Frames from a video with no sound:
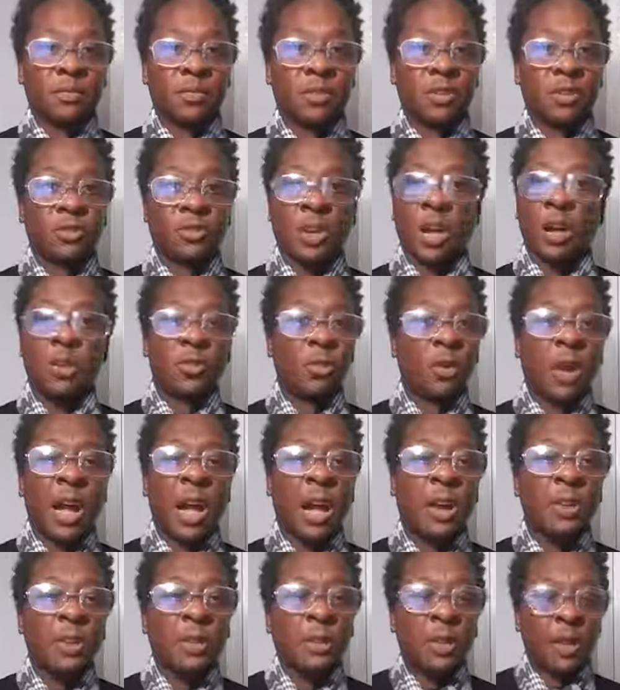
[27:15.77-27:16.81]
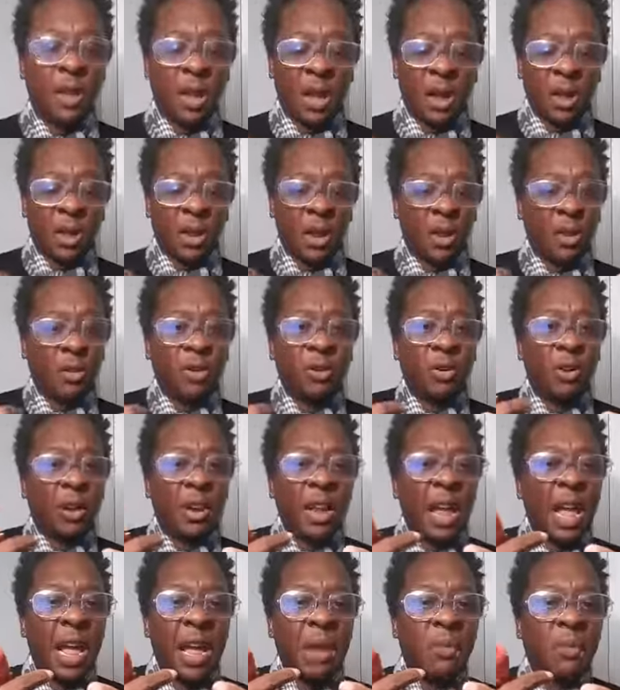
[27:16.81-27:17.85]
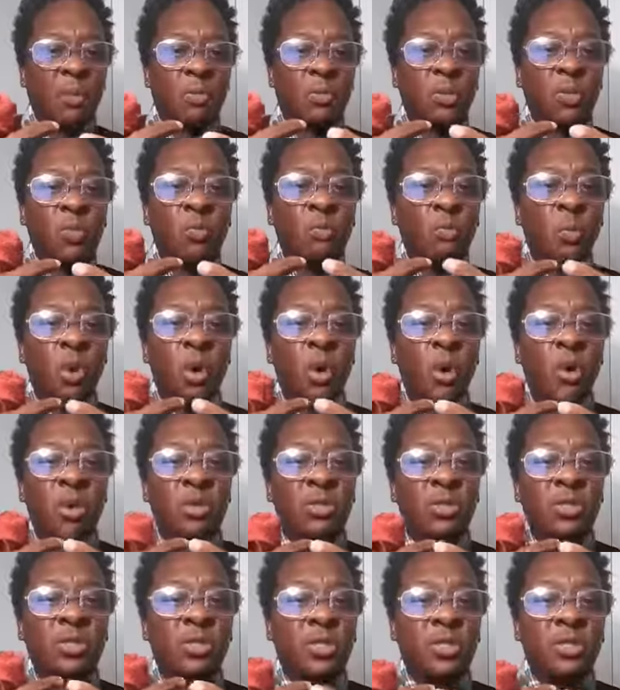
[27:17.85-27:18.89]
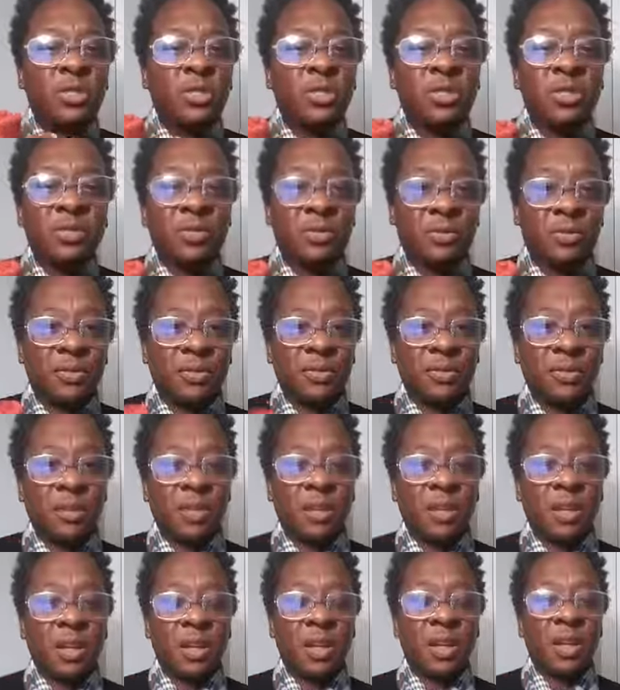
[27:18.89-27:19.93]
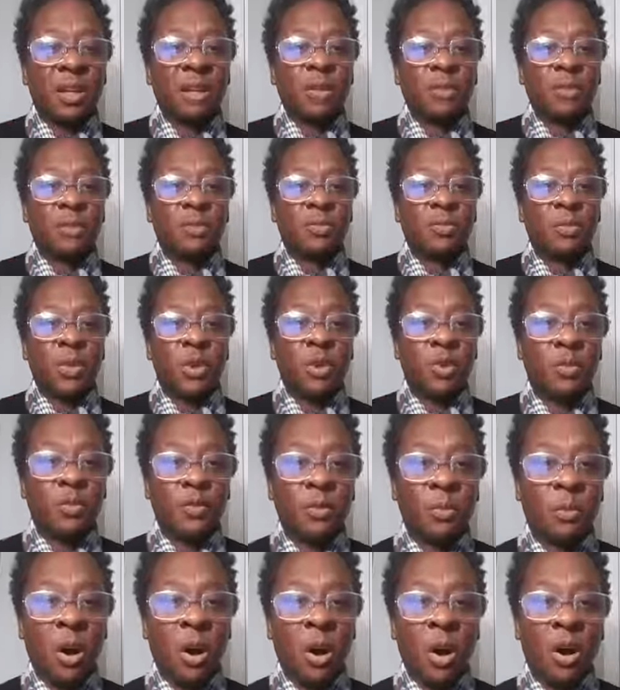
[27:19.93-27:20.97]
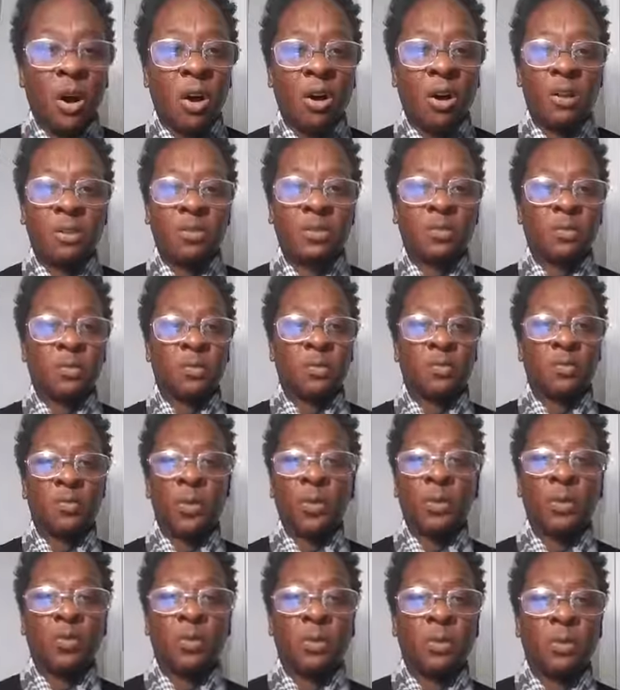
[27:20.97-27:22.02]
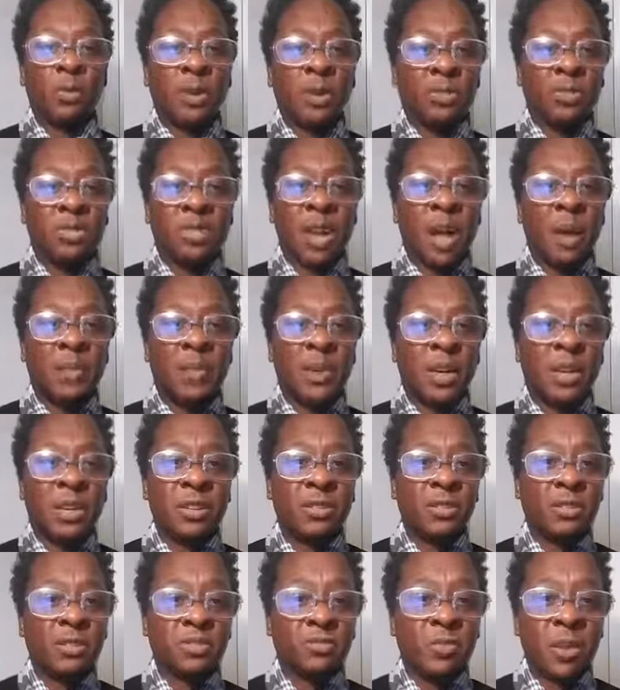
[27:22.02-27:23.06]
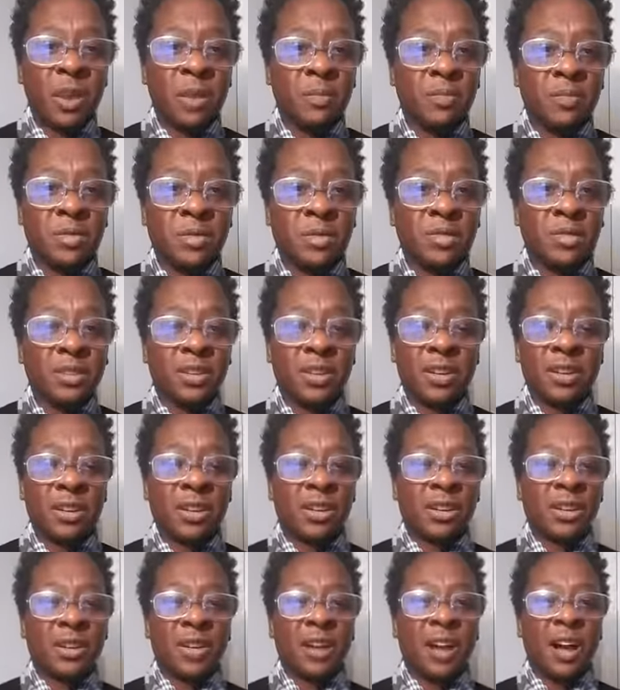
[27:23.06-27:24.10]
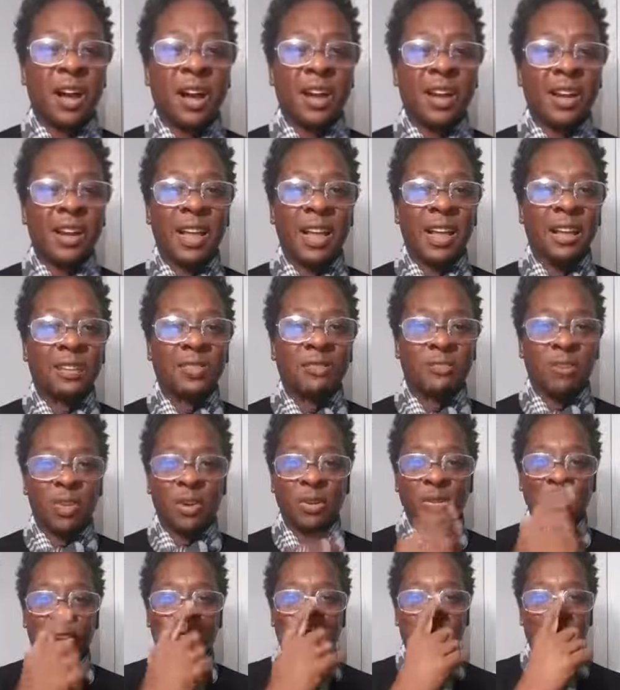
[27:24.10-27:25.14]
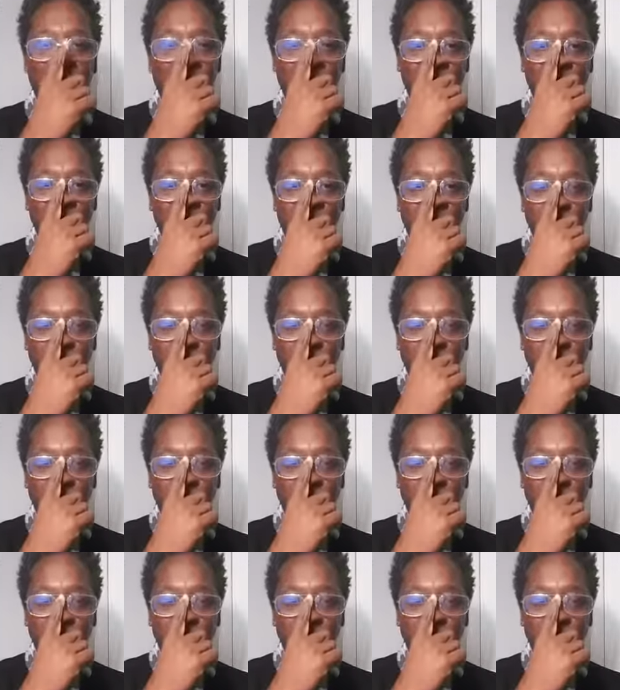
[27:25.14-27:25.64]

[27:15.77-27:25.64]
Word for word: So I don't know how you how you're unable to merge the two. Those beautiful malls, the beautiful shopping strips, all that real nice.